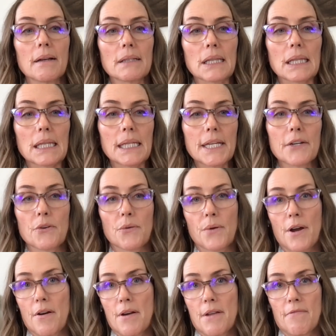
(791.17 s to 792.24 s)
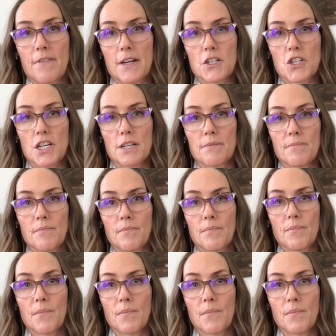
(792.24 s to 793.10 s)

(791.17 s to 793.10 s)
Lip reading: literary fiction.